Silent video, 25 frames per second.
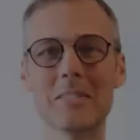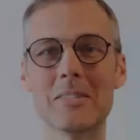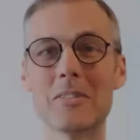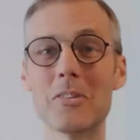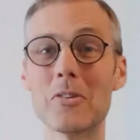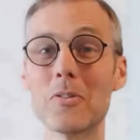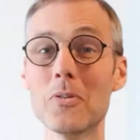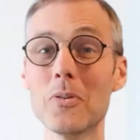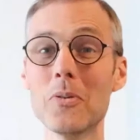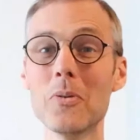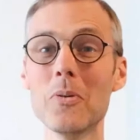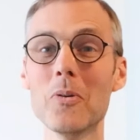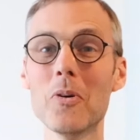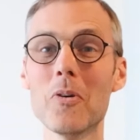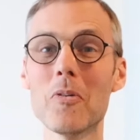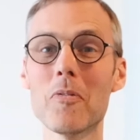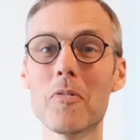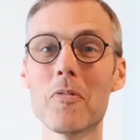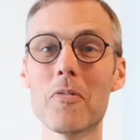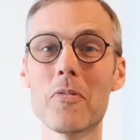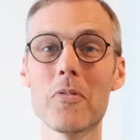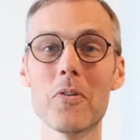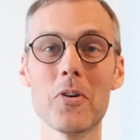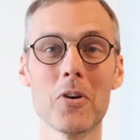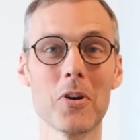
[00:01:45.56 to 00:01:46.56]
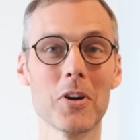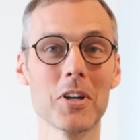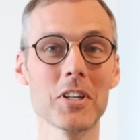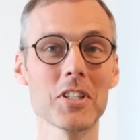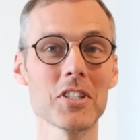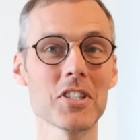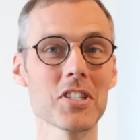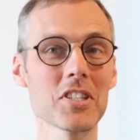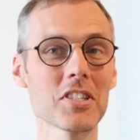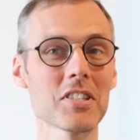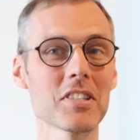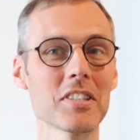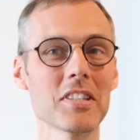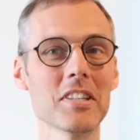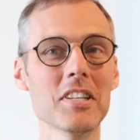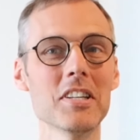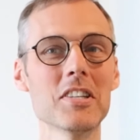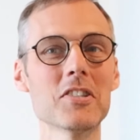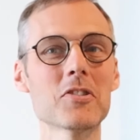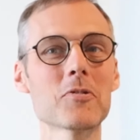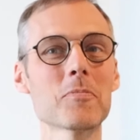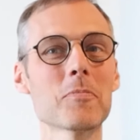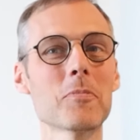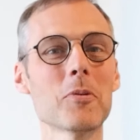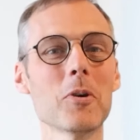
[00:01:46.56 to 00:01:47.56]
The rule of thirds
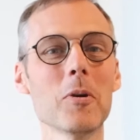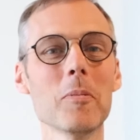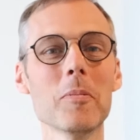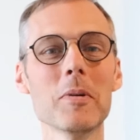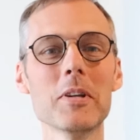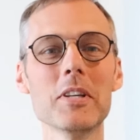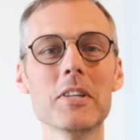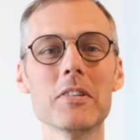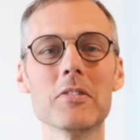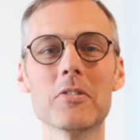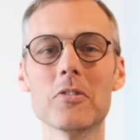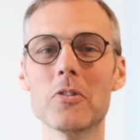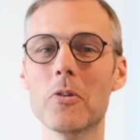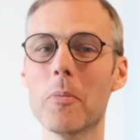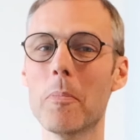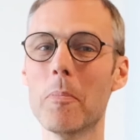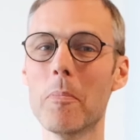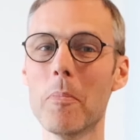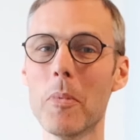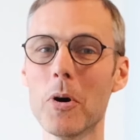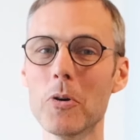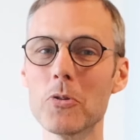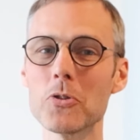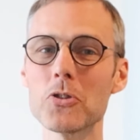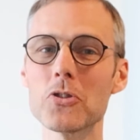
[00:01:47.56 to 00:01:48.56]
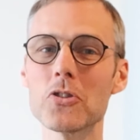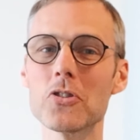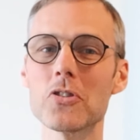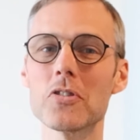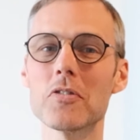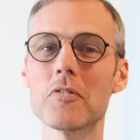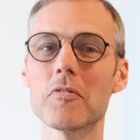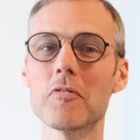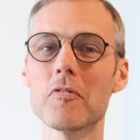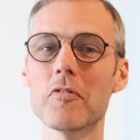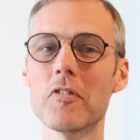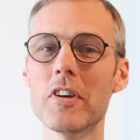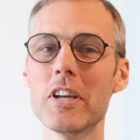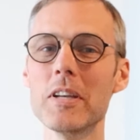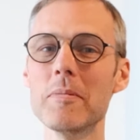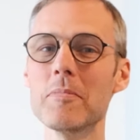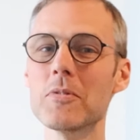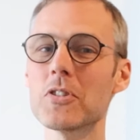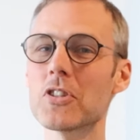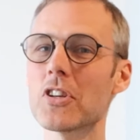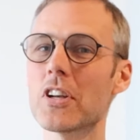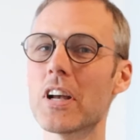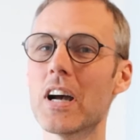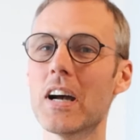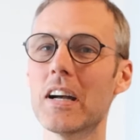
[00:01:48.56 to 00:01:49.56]
is probably the most
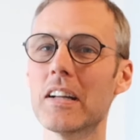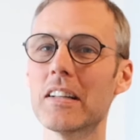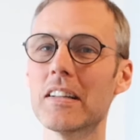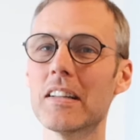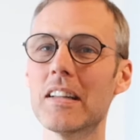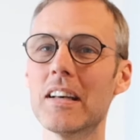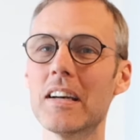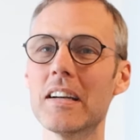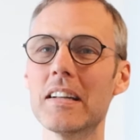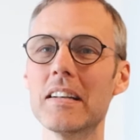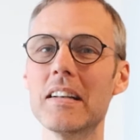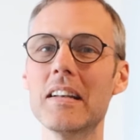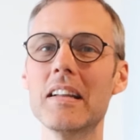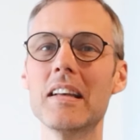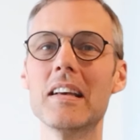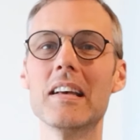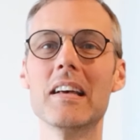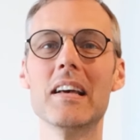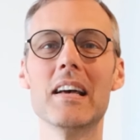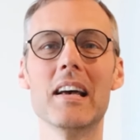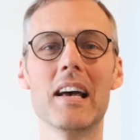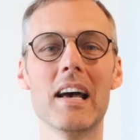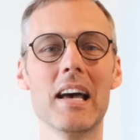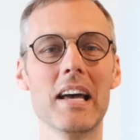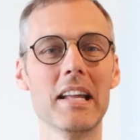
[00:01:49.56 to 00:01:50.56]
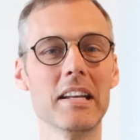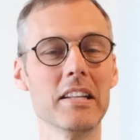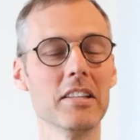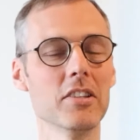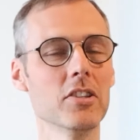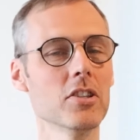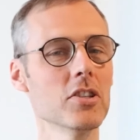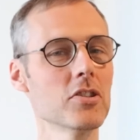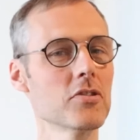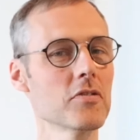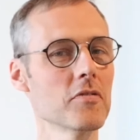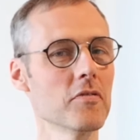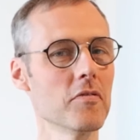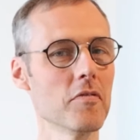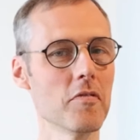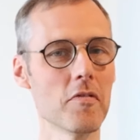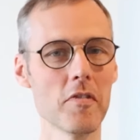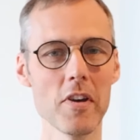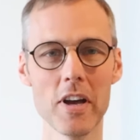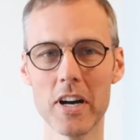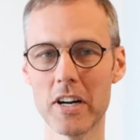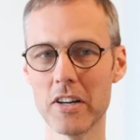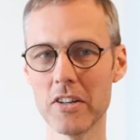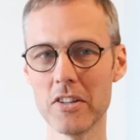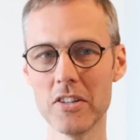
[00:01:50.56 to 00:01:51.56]
famous guideline and it is
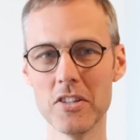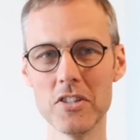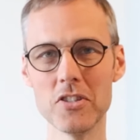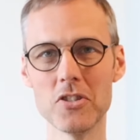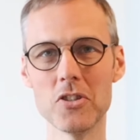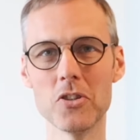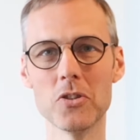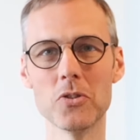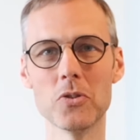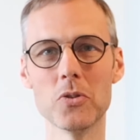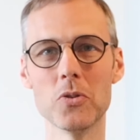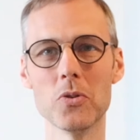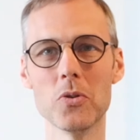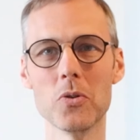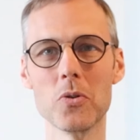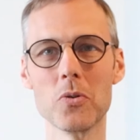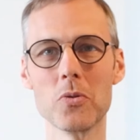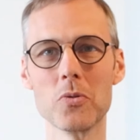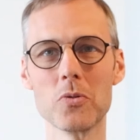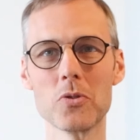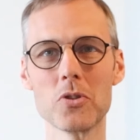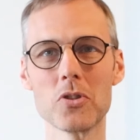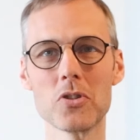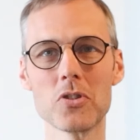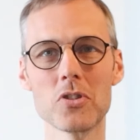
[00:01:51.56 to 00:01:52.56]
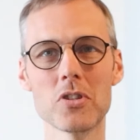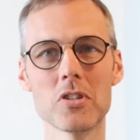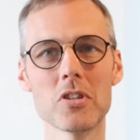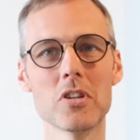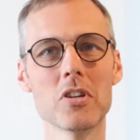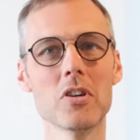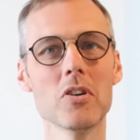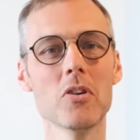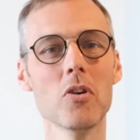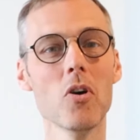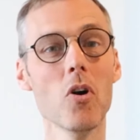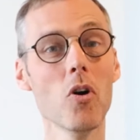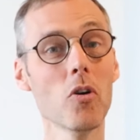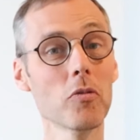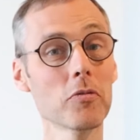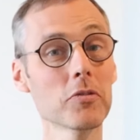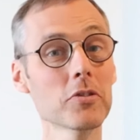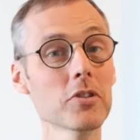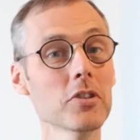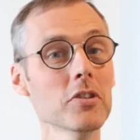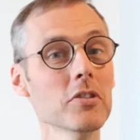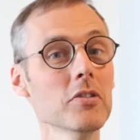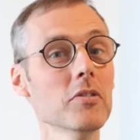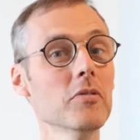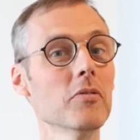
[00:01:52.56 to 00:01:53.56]
very easy to use,
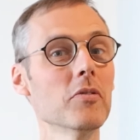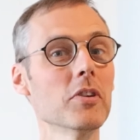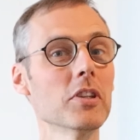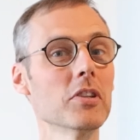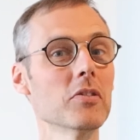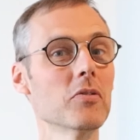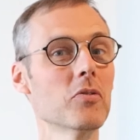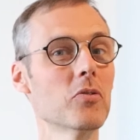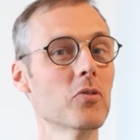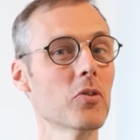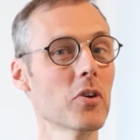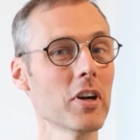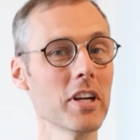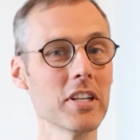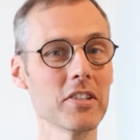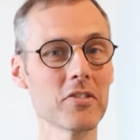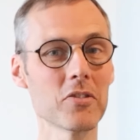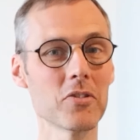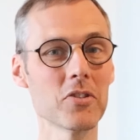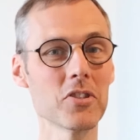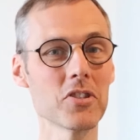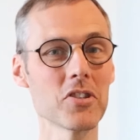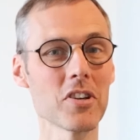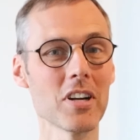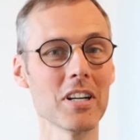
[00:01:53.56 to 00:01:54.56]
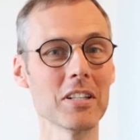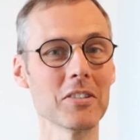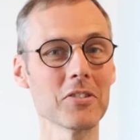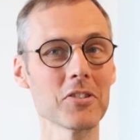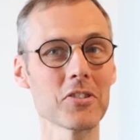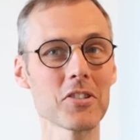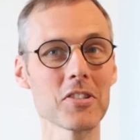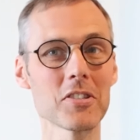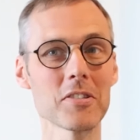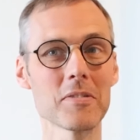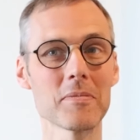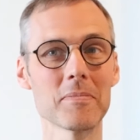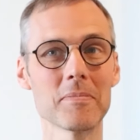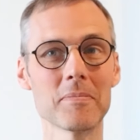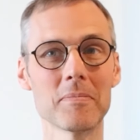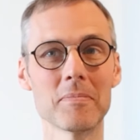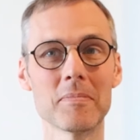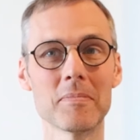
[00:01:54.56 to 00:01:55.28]
often with great results.